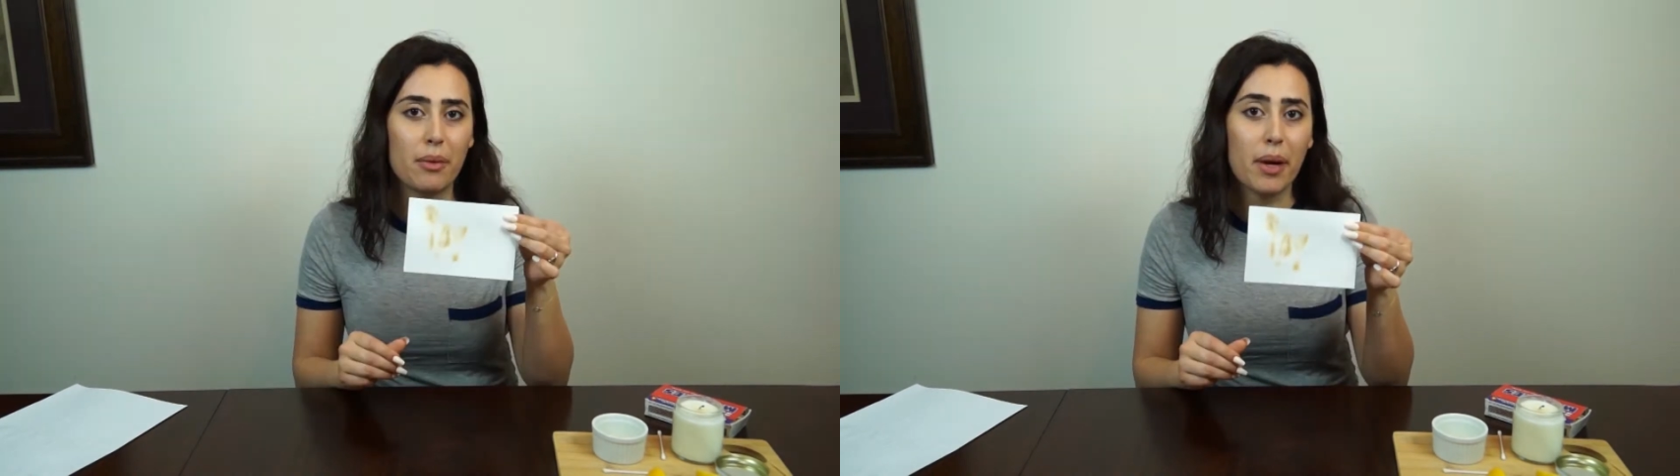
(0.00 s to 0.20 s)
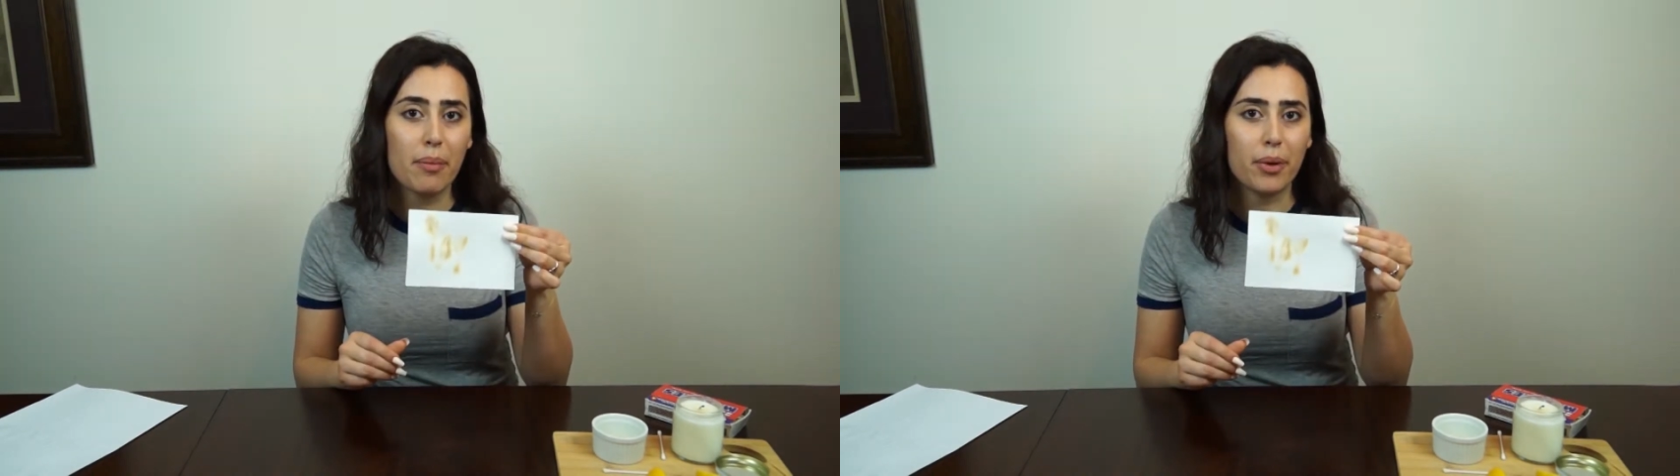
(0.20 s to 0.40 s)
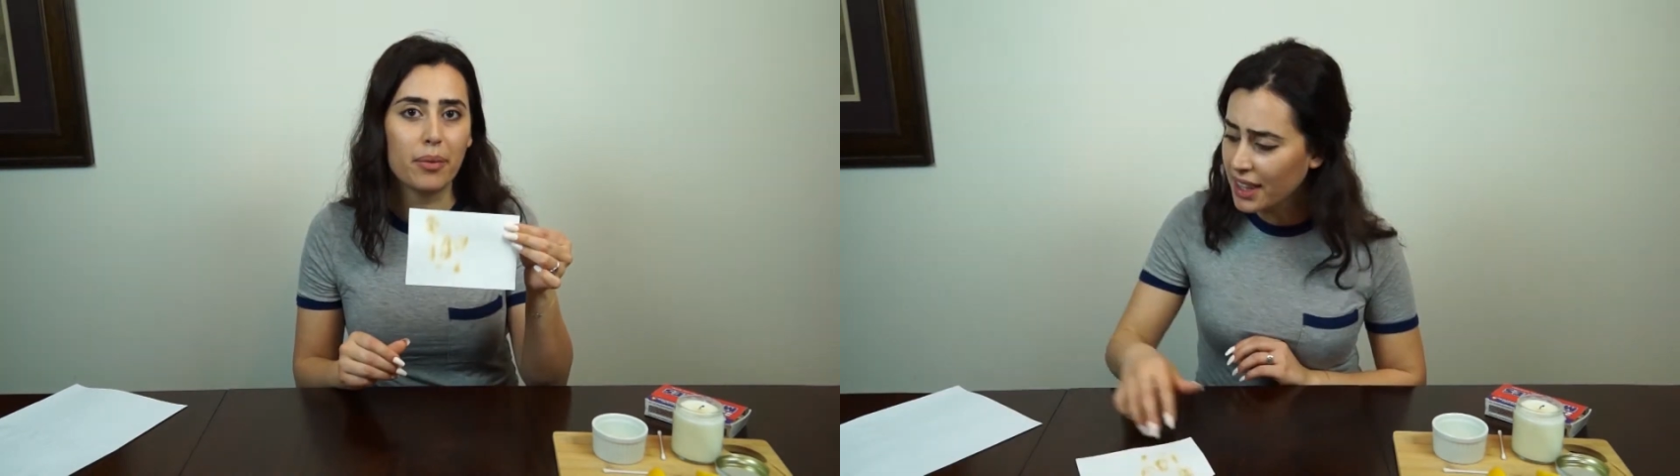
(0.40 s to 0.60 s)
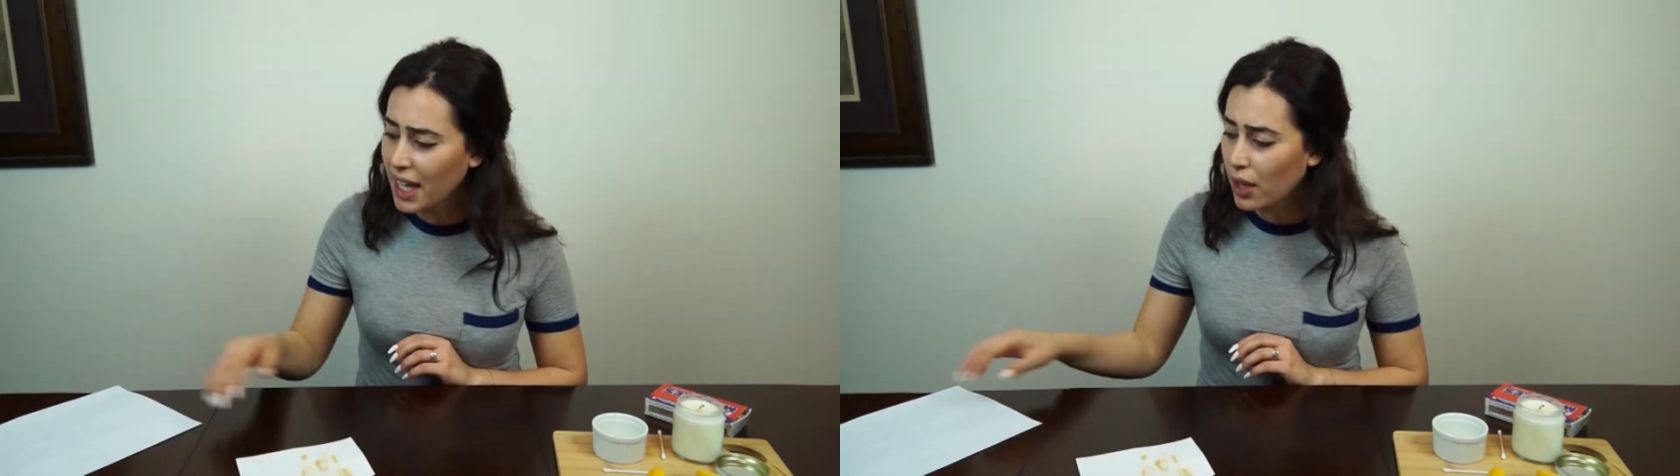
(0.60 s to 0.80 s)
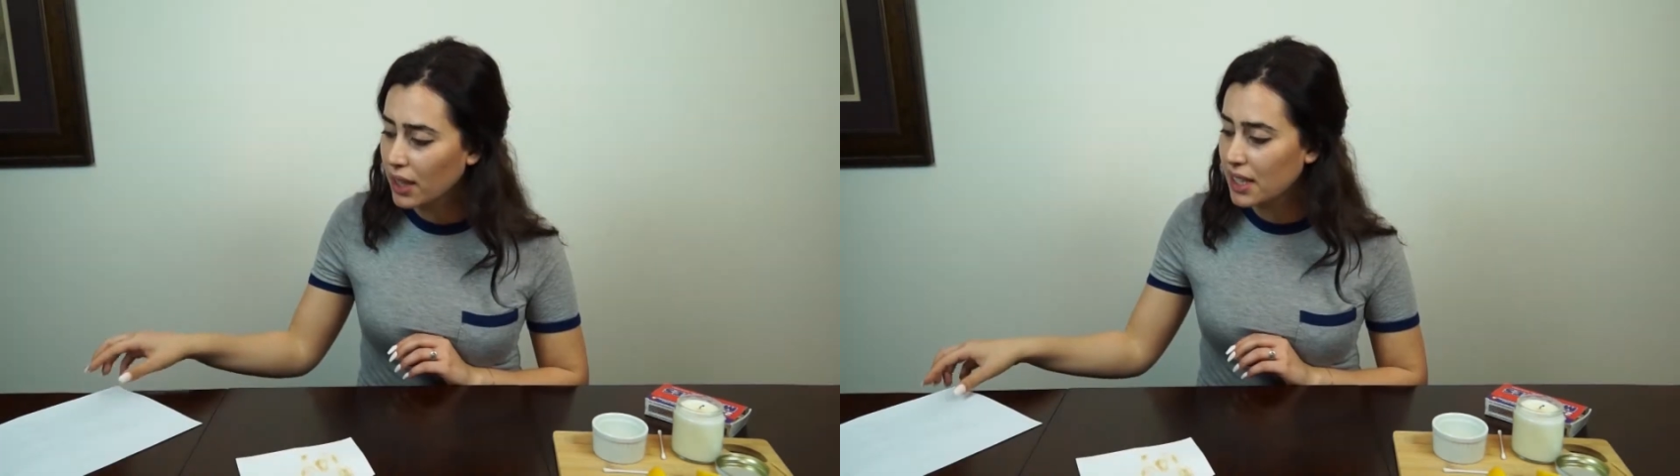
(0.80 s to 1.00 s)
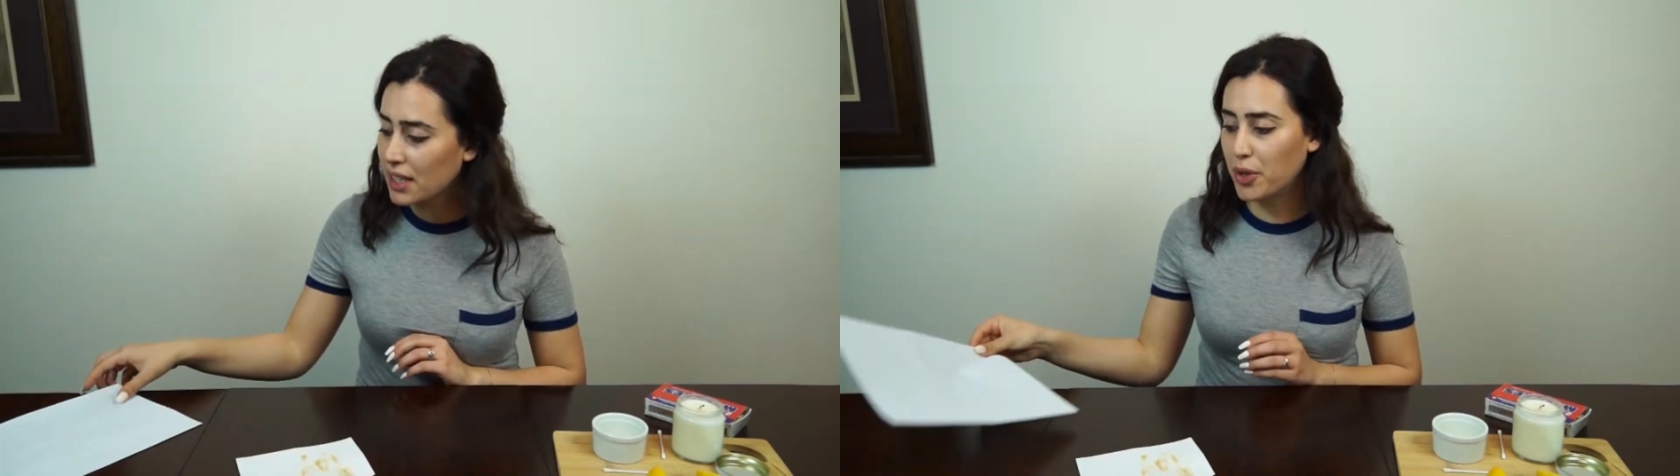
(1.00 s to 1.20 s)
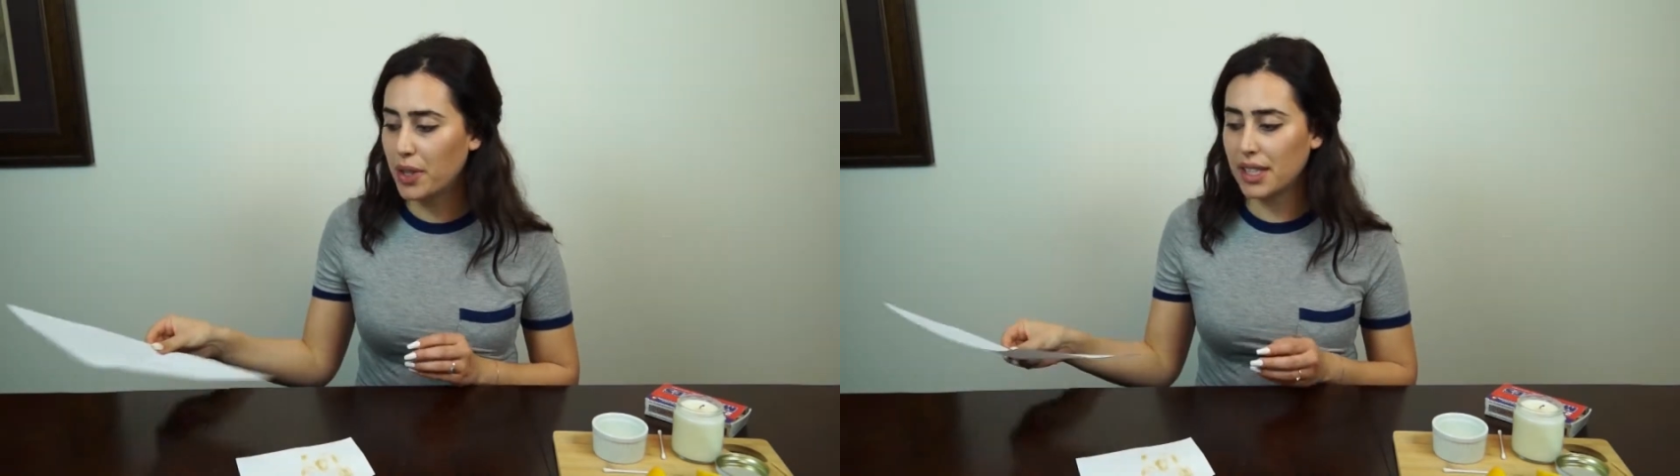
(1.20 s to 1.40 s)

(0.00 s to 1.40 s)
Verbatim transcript: the paper. Now let's do